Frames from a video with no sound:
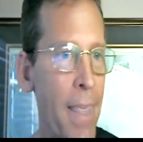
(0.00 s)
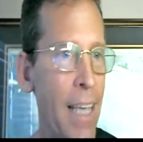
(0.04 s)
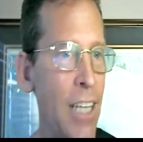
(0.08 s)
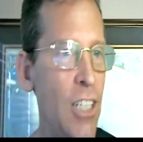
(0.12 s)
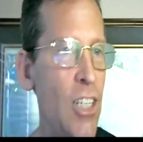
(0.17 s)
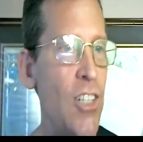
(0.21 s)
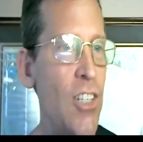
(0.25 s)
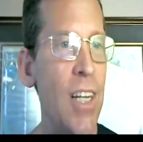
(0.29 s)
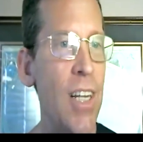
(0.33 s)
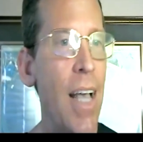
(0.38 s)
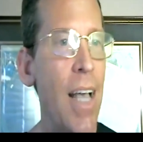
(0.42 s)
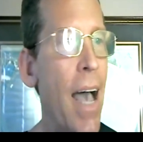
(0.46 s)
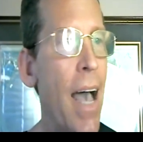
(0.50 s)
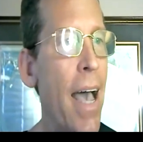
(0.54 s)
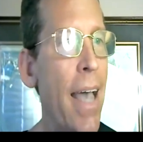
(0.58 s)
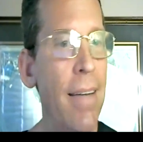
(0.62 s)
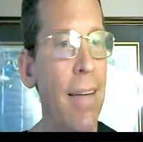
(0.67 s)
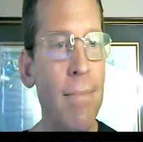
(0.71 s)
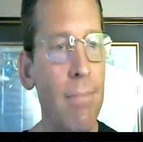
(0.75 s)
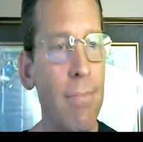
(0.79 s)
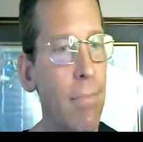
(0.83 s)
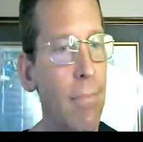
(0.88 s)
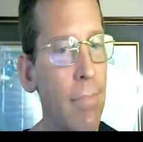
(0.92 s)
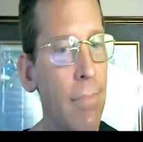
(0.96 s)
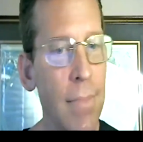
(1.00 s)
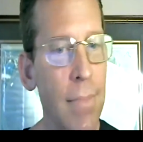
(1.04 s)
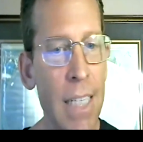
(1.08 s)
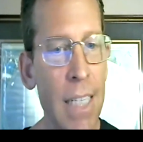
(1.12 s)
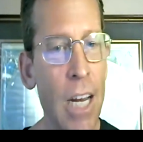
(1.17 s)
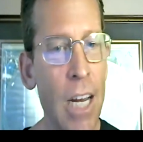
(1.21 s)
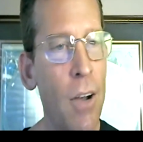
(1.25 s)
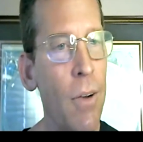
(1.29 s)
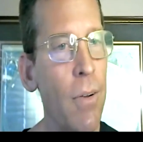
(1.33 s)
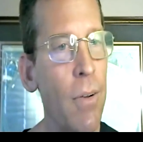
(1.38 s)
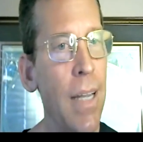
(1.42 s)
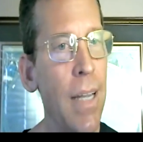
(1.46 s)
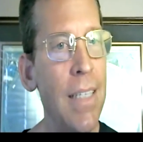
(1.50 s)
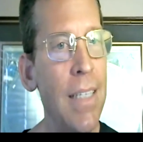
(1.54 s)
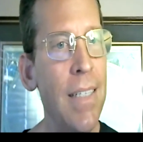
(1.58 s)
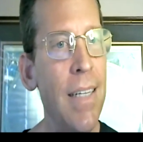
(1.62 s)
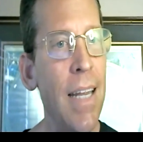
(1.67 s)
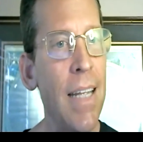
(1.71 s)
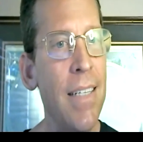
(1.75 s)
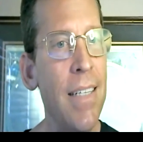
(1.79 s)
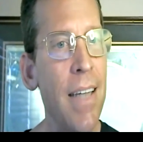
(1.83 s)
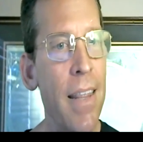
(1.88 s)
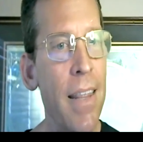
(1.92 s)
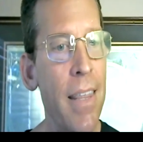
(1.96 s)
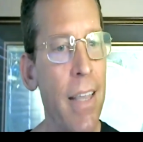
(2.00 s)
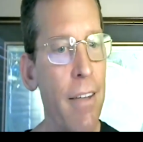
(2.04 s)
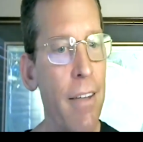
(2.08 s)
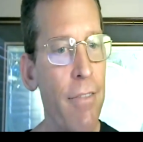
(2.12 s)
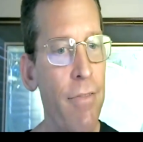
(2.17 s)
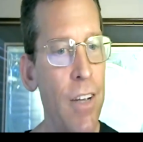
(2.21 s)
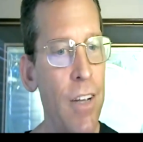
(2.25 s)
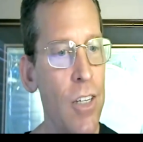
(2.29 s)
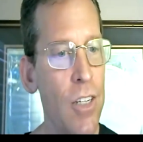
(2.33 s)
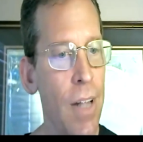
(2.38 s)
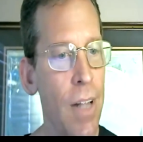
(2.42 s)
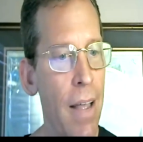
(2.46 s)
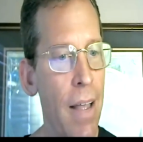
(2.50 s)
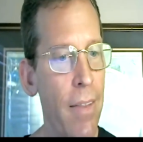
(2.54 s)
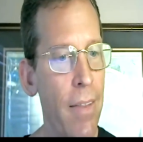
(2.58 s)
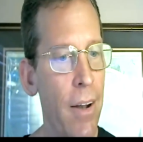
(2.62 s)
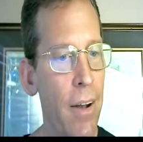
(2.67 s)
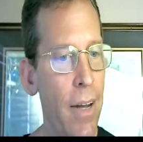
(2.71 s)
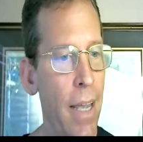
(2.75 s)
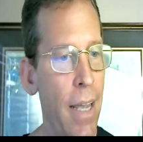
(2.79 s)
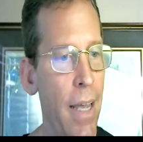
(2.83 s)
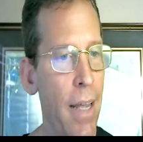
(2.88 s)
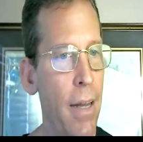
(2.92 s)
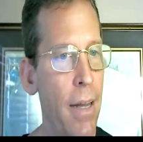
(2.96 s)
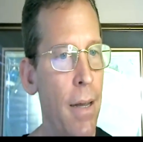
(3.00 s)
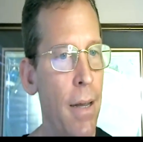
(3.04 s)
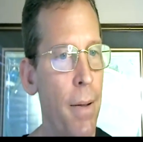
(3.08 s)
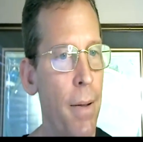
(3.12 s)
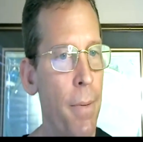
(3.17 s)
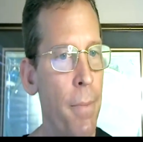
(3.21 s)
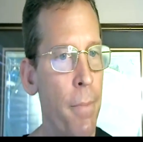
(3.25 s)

It's just a guide, you know, it's it's nothing official out there yet.